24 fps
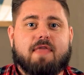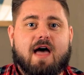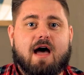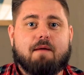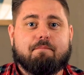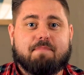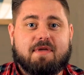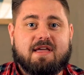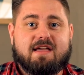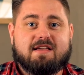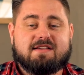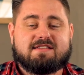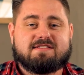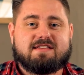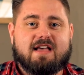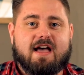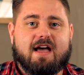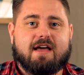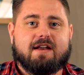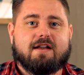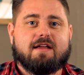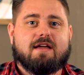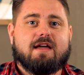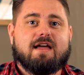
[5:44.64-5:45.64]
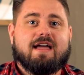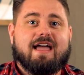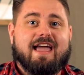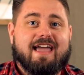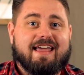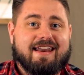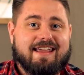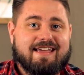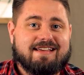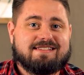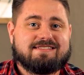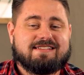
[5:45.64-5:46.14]
That being said,
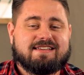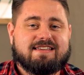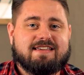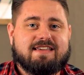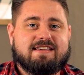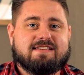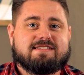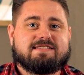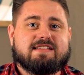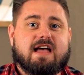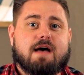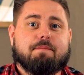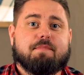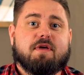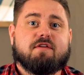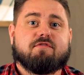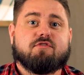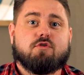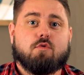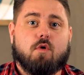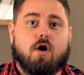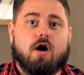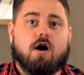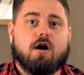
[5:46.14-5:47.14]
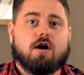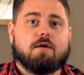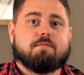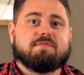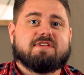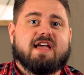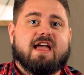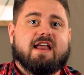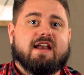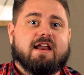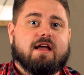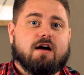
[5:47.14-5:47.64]
it is a key step if you are
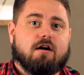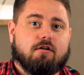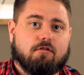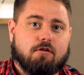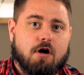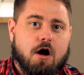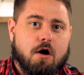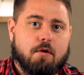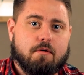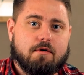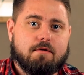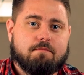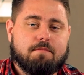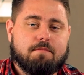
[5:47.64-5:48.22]
obtaining a loan.